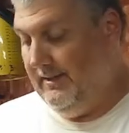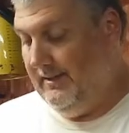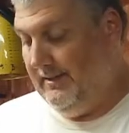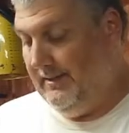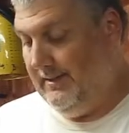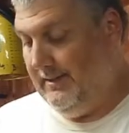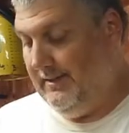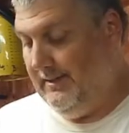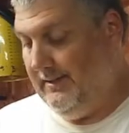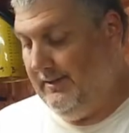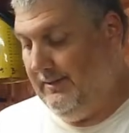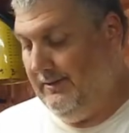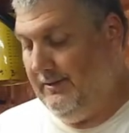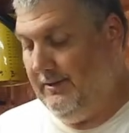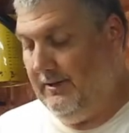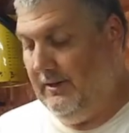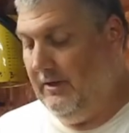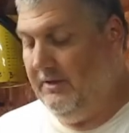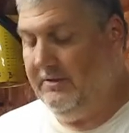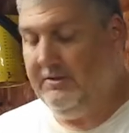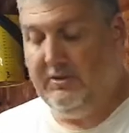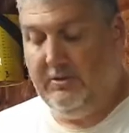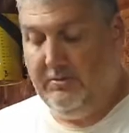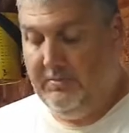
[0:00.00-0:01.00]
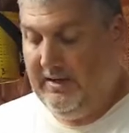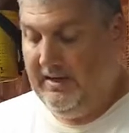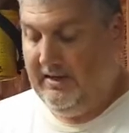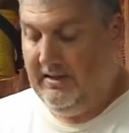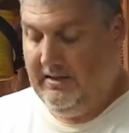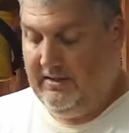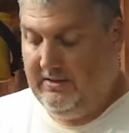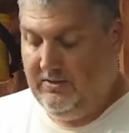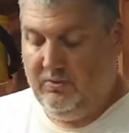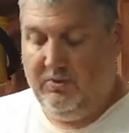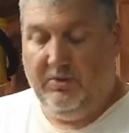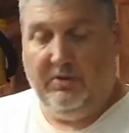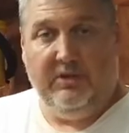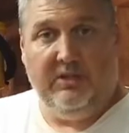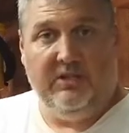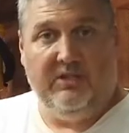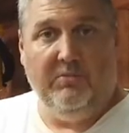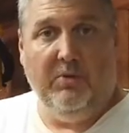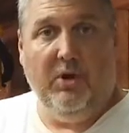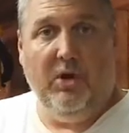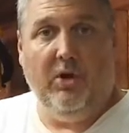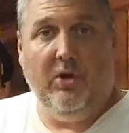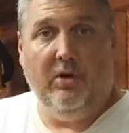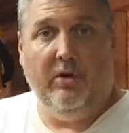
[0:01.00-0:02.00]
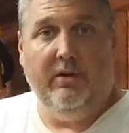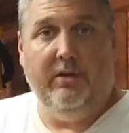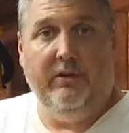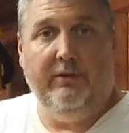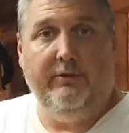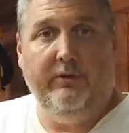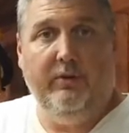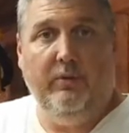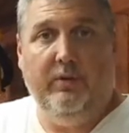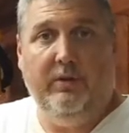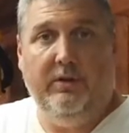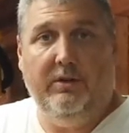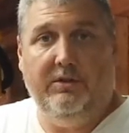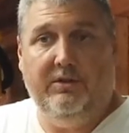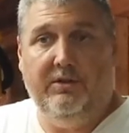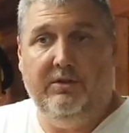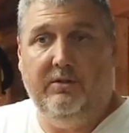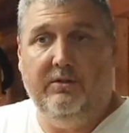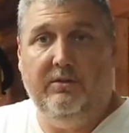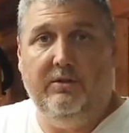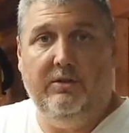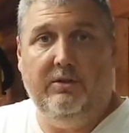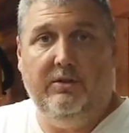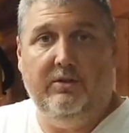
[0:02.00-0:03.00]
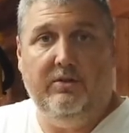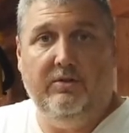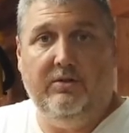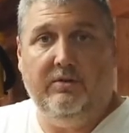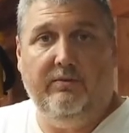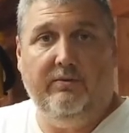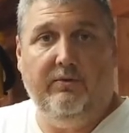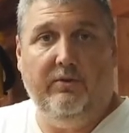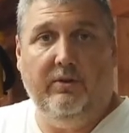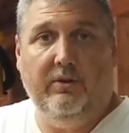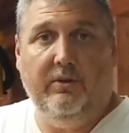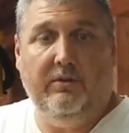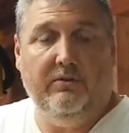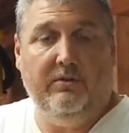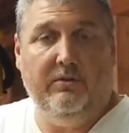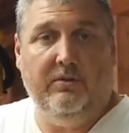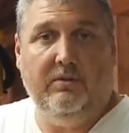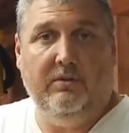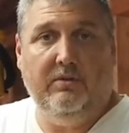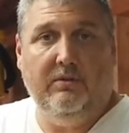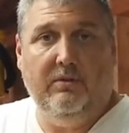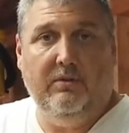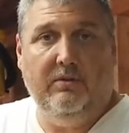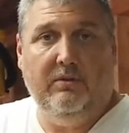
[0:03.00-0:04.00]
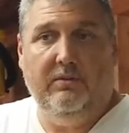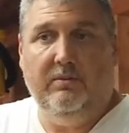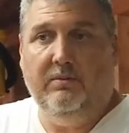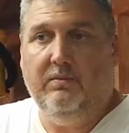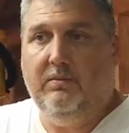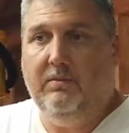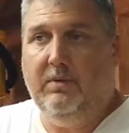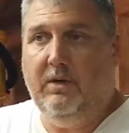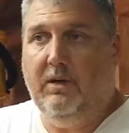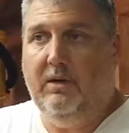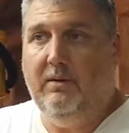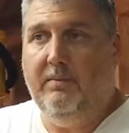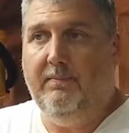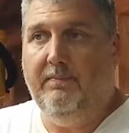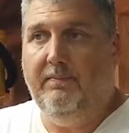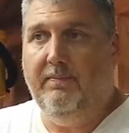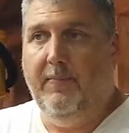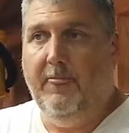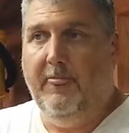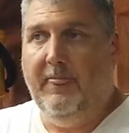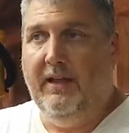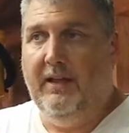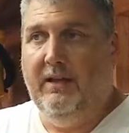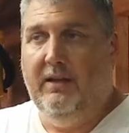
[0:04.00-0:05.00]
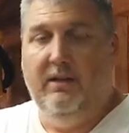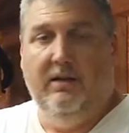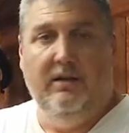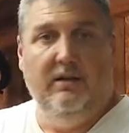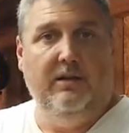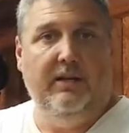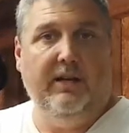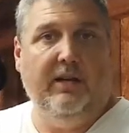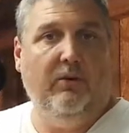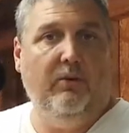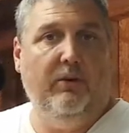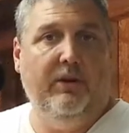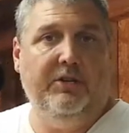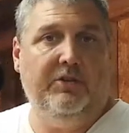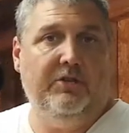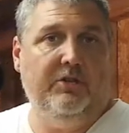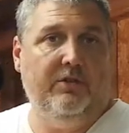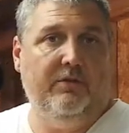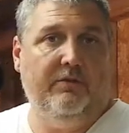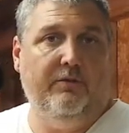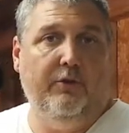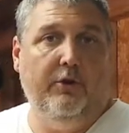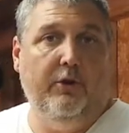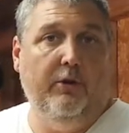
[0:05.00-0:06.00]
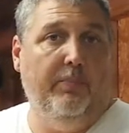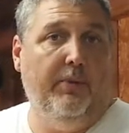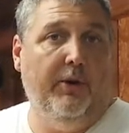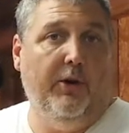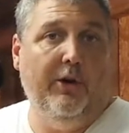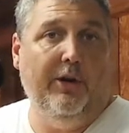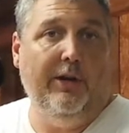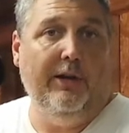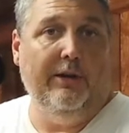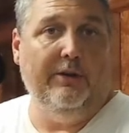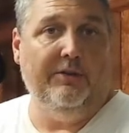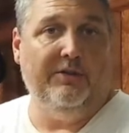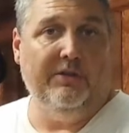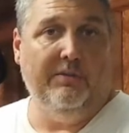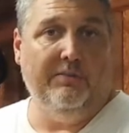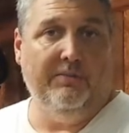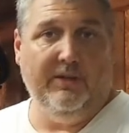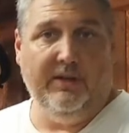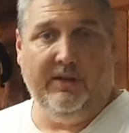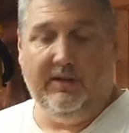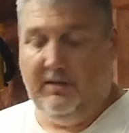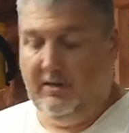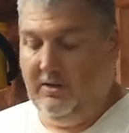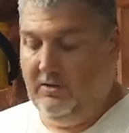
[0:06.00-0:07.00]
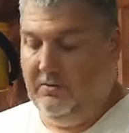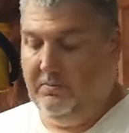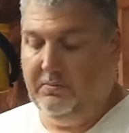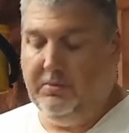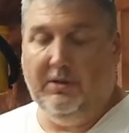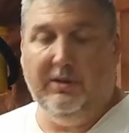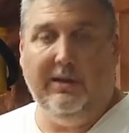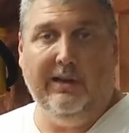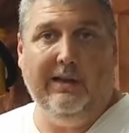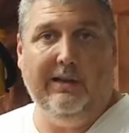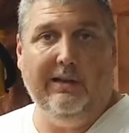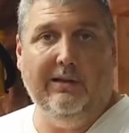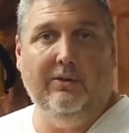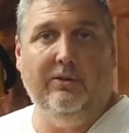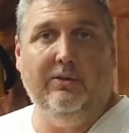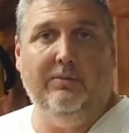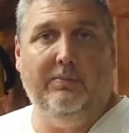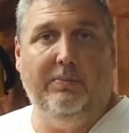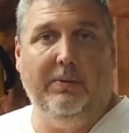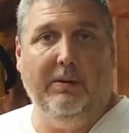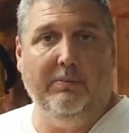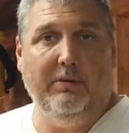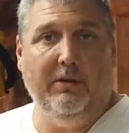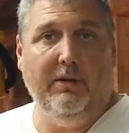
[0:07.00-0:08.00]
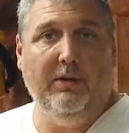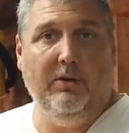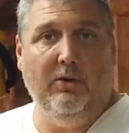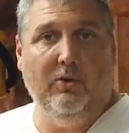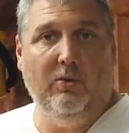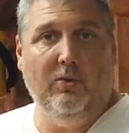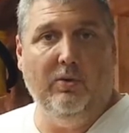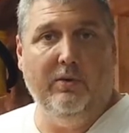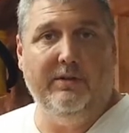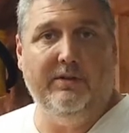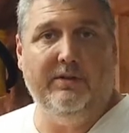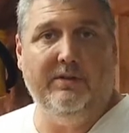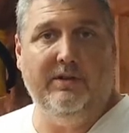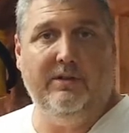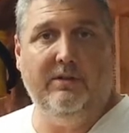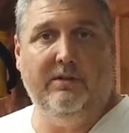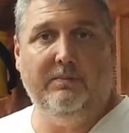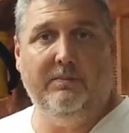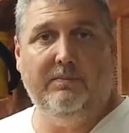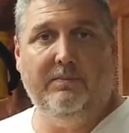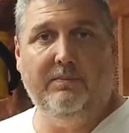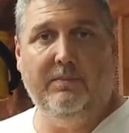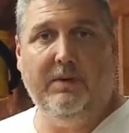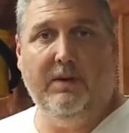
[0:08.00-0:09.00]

Uh, you could also make these really small if you wanted to and use them for those little um, decorations for your party or something, you know, and put like little pumpkin gourds in them.